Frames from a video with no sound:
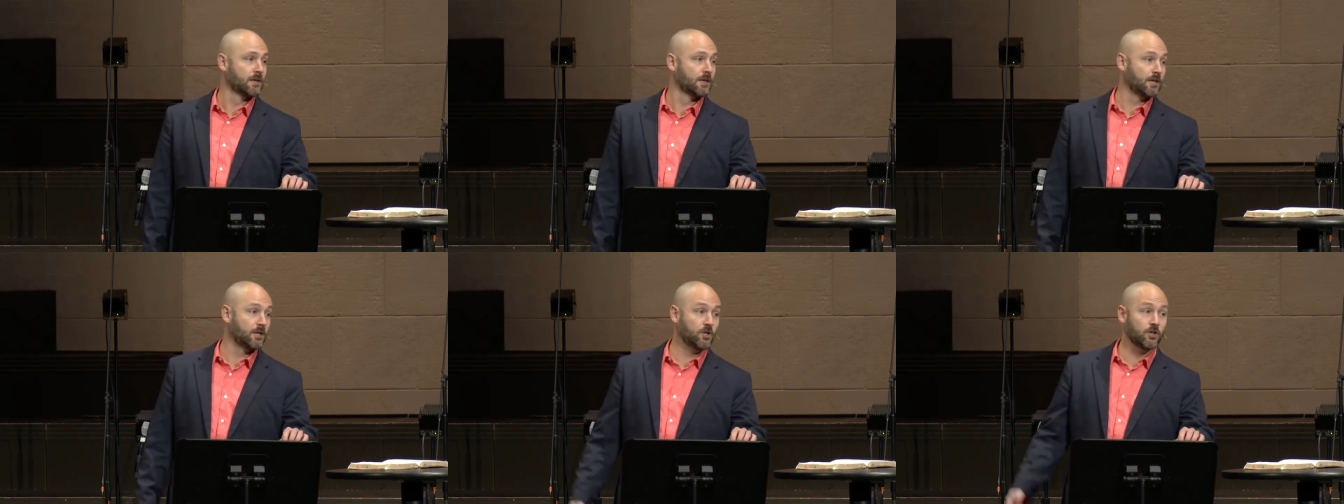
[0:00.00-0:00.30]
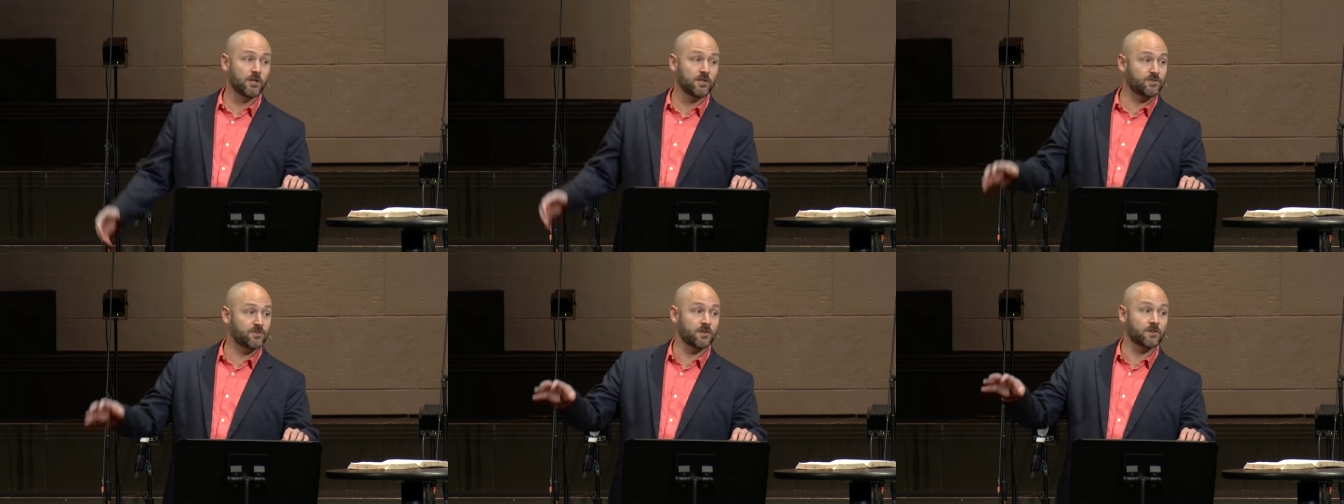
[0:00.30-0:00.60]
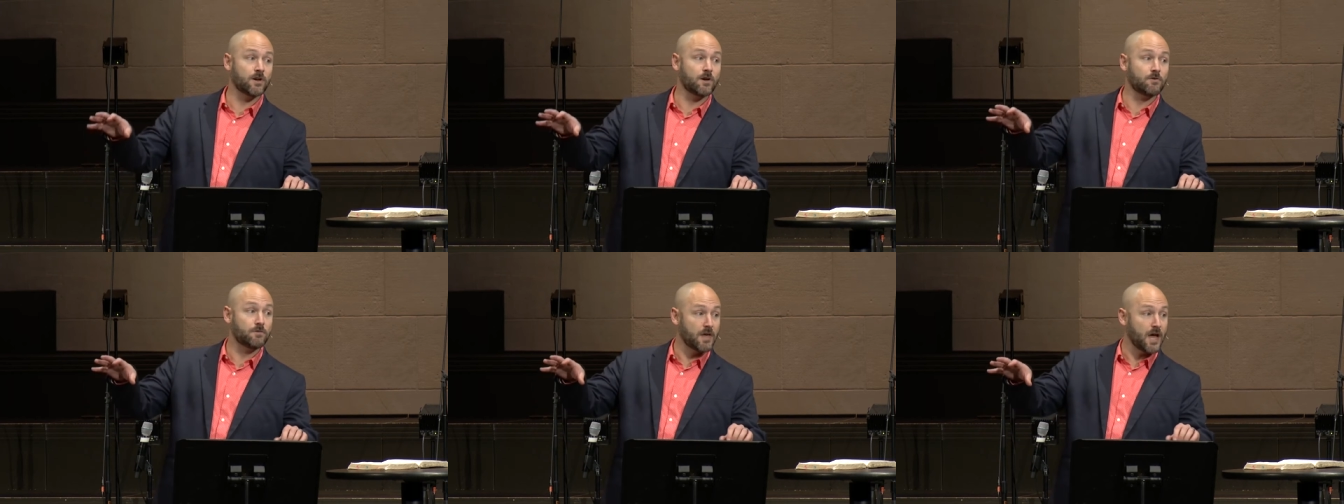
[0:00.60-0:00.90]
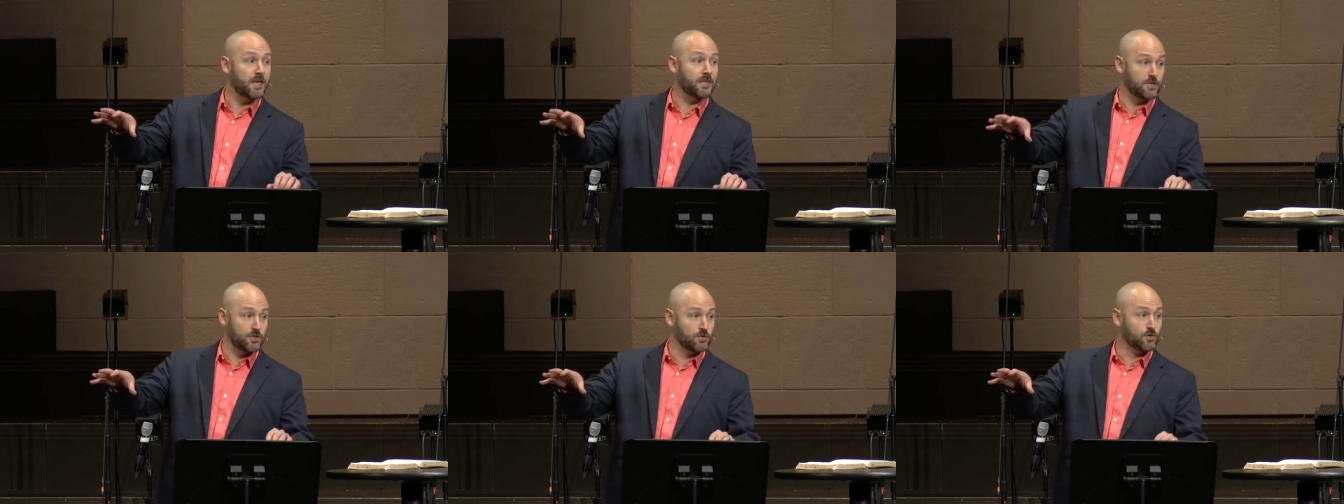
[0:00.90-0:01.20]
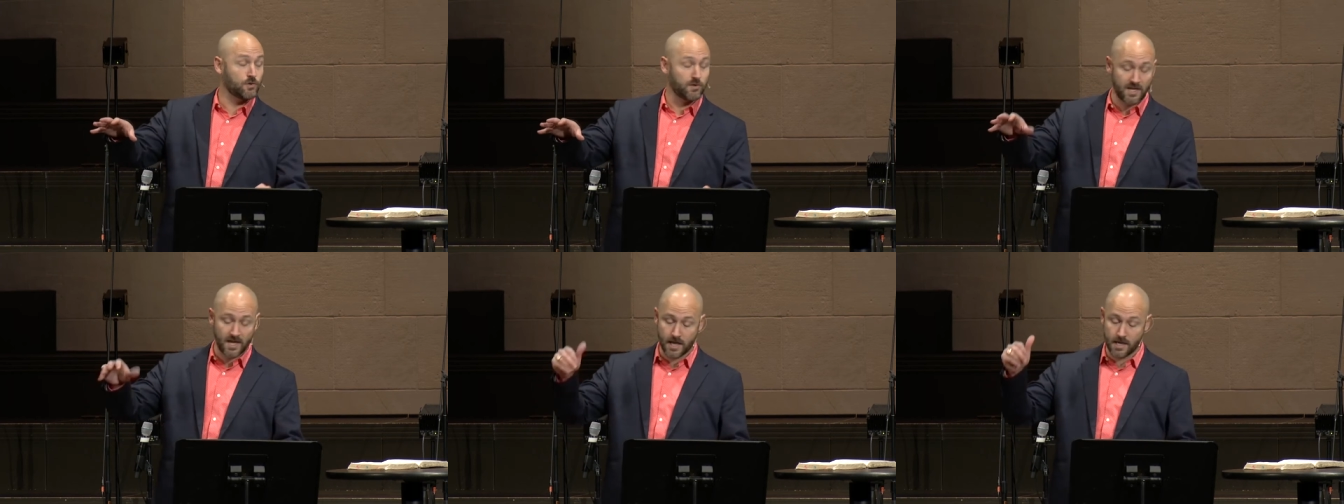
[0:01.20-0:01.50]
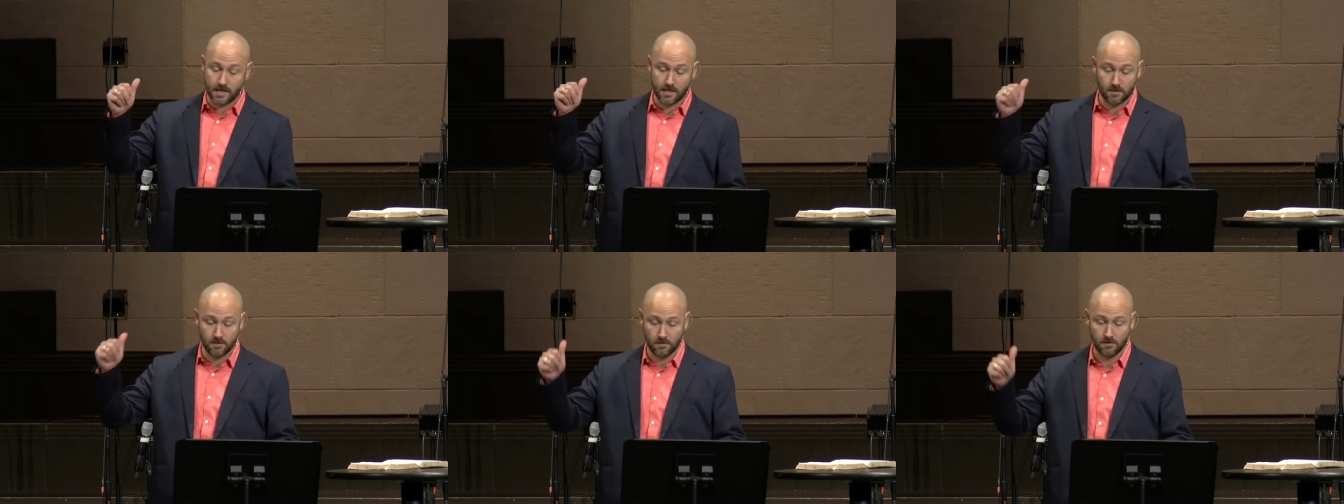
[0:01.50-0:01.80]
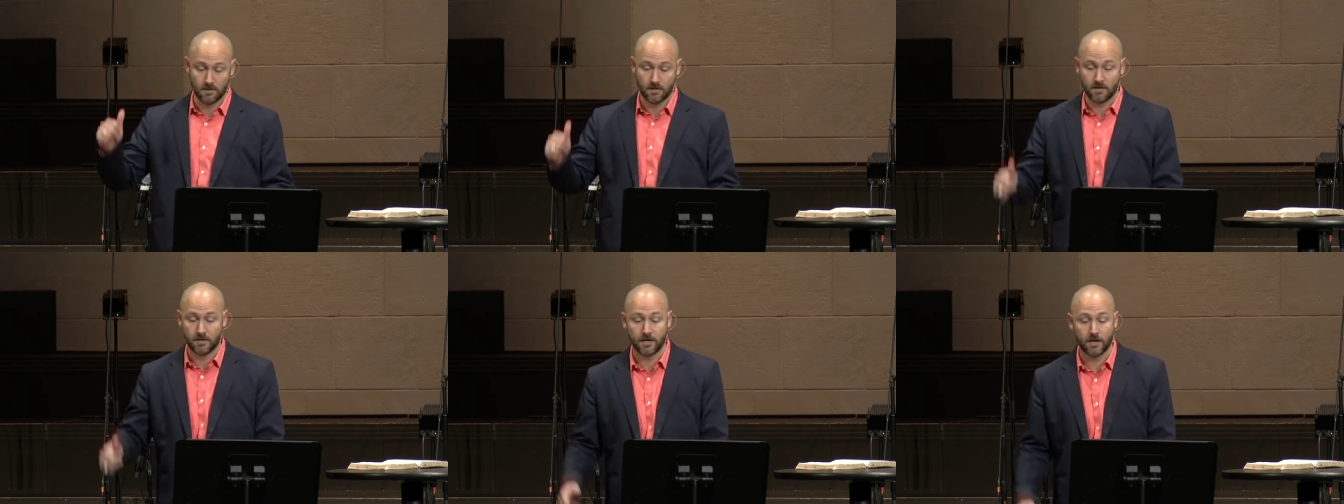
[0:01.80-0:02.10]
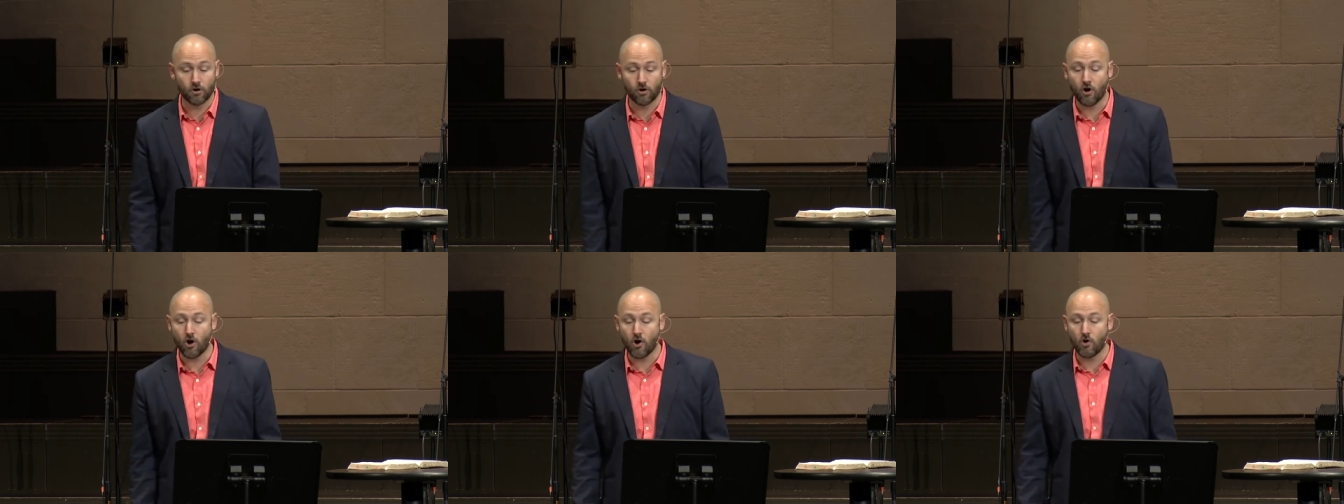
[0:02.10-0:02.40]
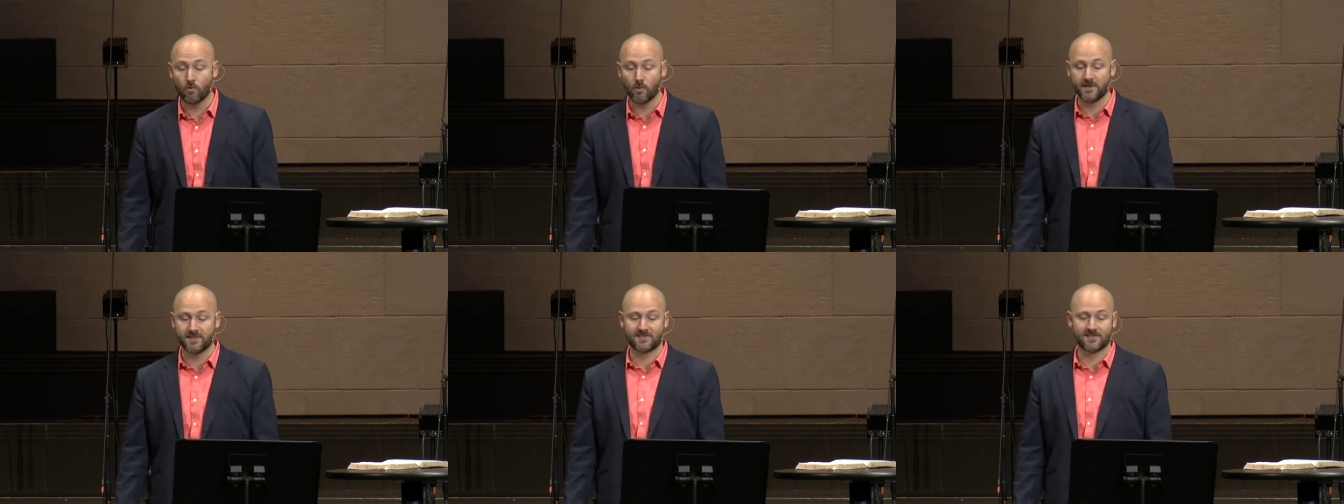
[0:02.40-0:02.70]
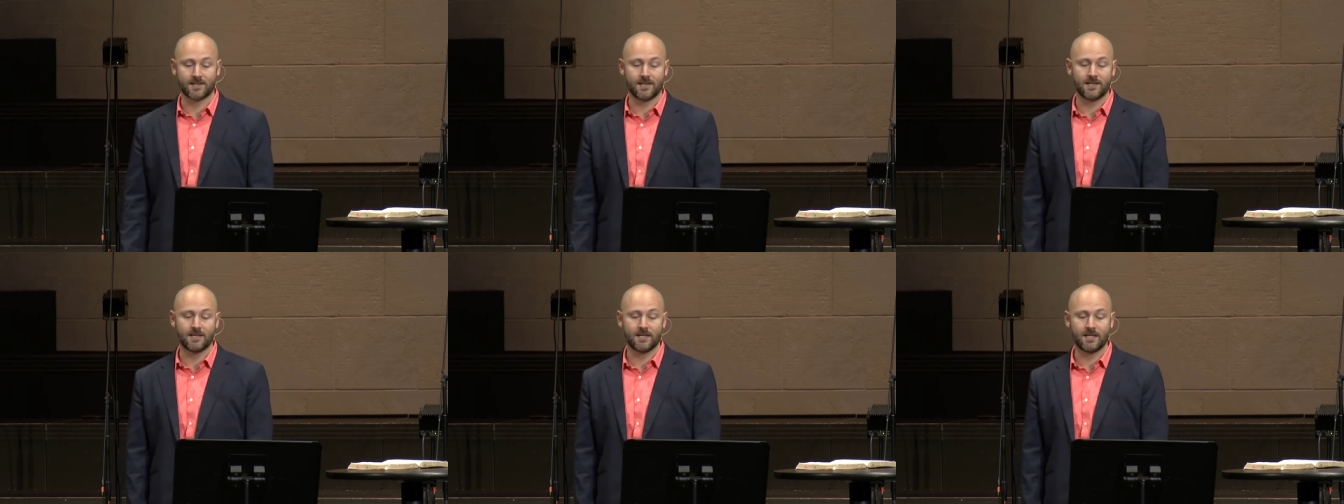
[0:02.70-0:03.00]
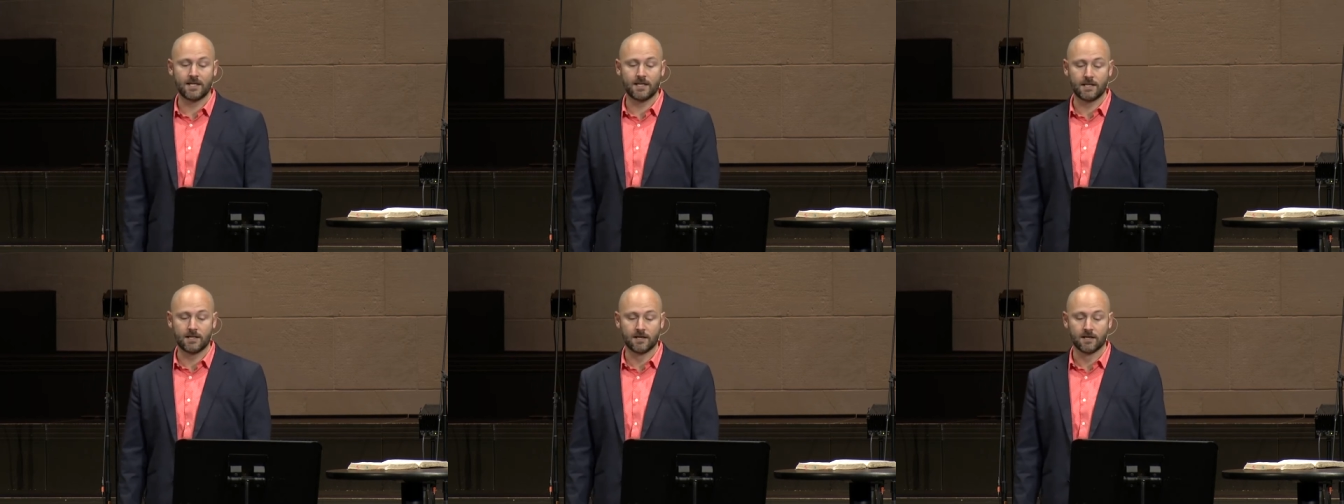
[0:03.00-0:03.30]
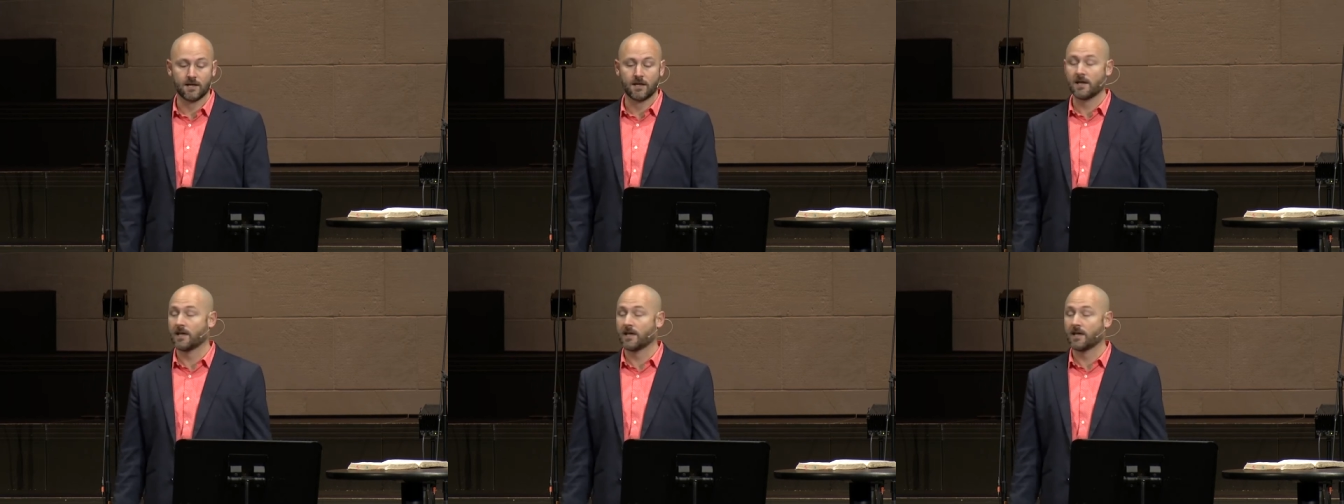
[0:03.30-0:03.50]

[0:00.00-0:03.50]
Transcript: You need to know that you can. They are always in need.